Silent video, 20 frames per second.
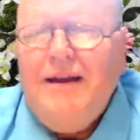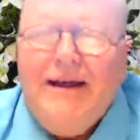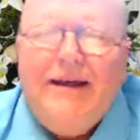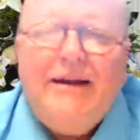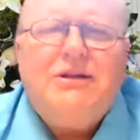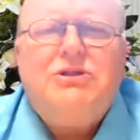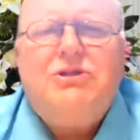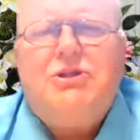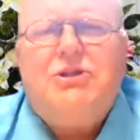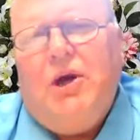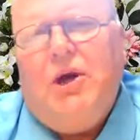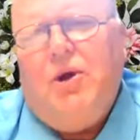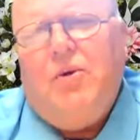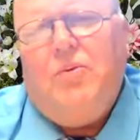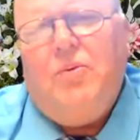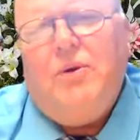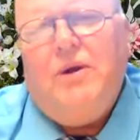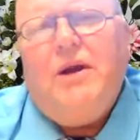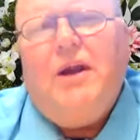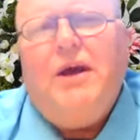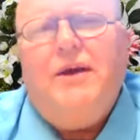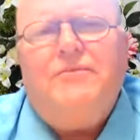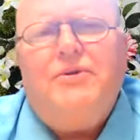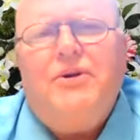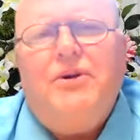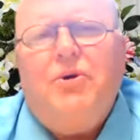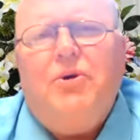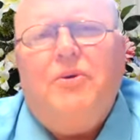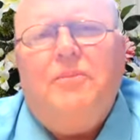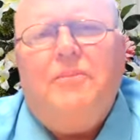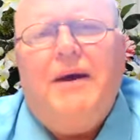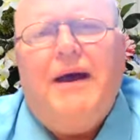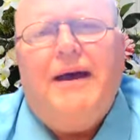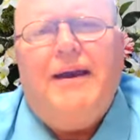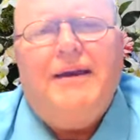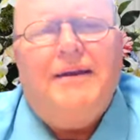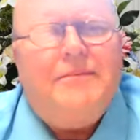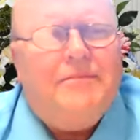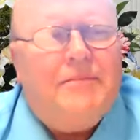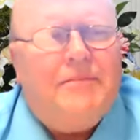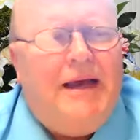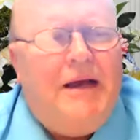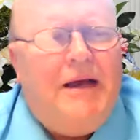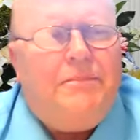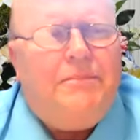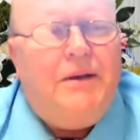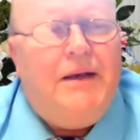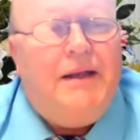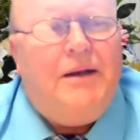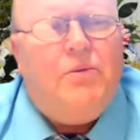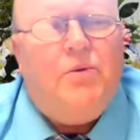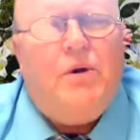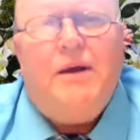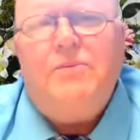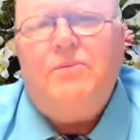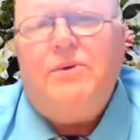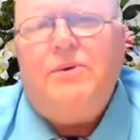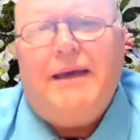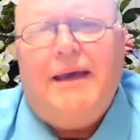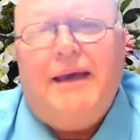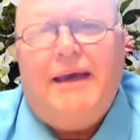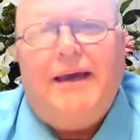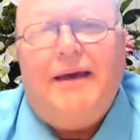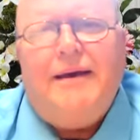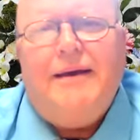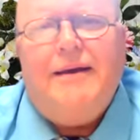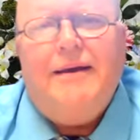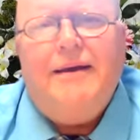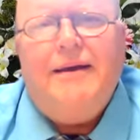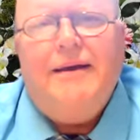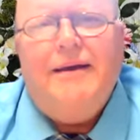Let us know. We'd love to know about it and help you any way we can